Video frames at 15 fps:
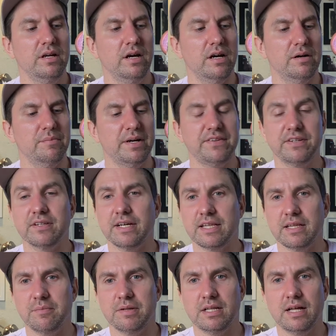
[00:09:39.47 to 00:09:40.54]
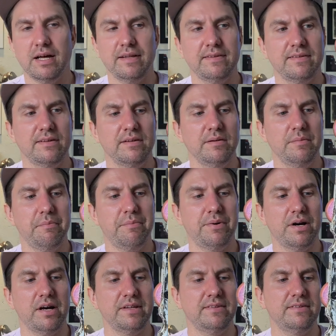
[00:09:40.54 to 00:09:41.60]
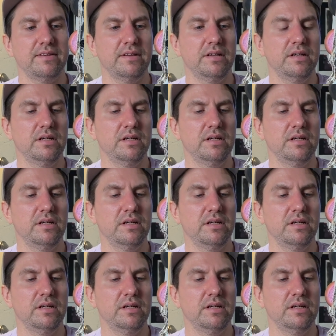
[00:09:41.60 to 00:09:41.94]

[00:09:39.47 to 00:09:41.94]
I still like them a lot, but